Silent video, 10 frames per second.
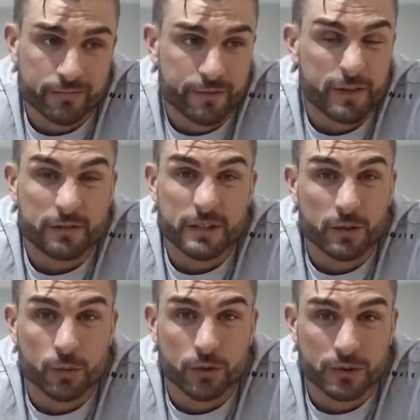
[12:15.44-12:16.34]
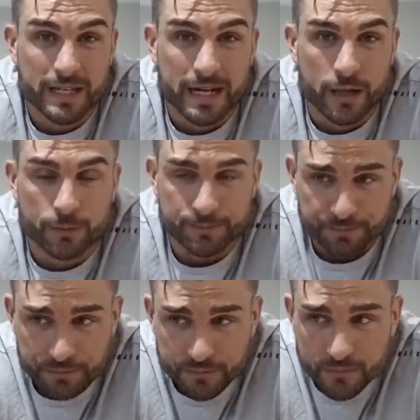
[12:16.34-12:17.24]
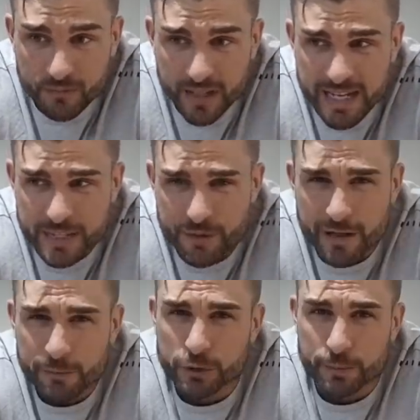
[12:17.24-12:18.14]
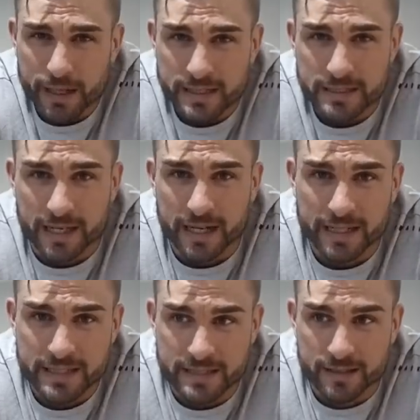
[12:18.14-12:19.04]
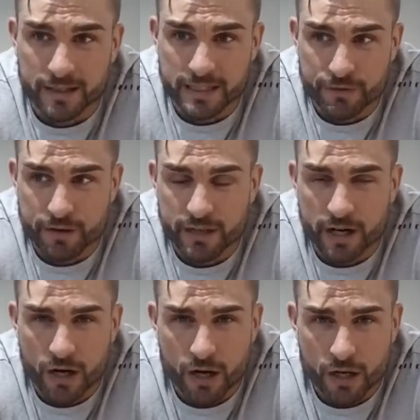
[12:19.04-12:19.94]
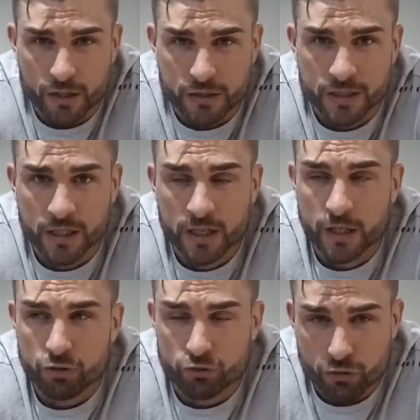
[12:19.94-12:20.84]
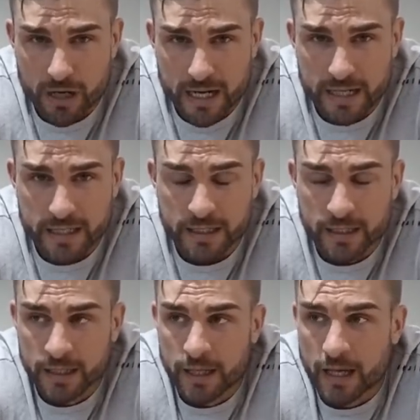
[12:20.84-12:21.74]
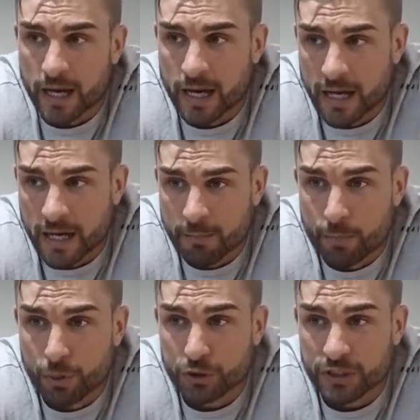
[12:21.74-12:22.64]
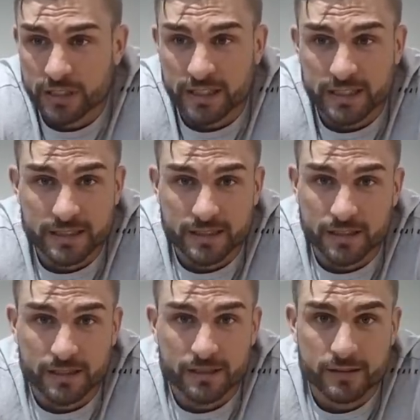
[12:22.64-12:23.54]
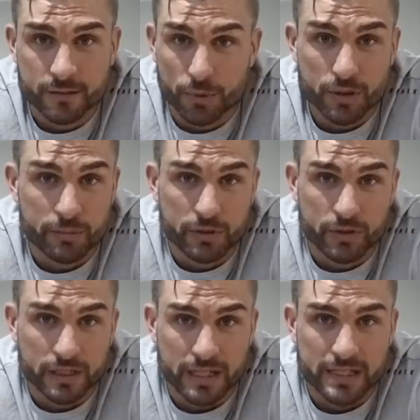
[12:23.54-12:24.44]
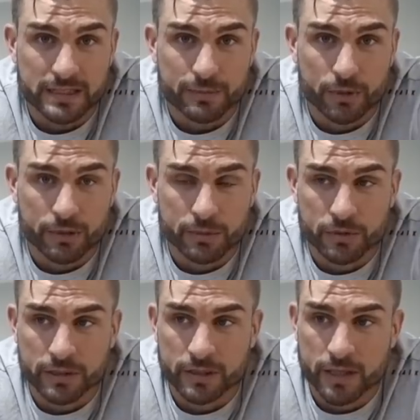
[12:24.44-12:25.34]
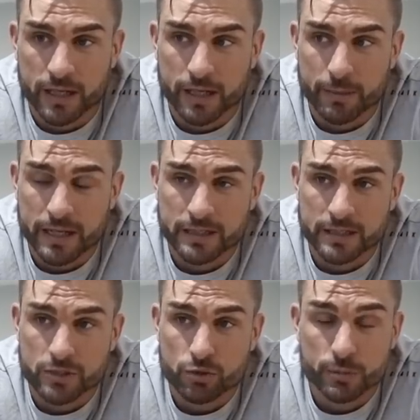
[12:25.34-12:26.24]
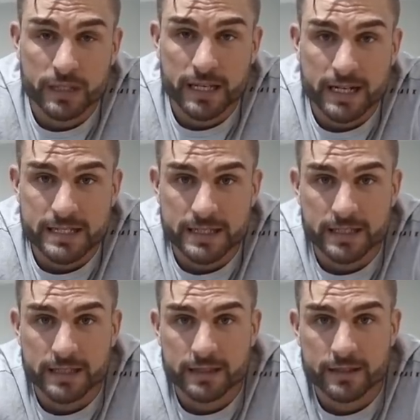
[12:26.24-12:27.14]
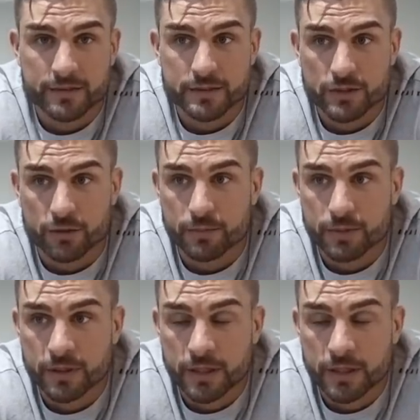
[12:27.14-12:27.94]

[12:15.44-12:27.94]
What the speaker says: 50 in the world now is very much past that. It's very hard, dry, pushing it into bodybuilding, classic bodybuilding. And some of the guys in the top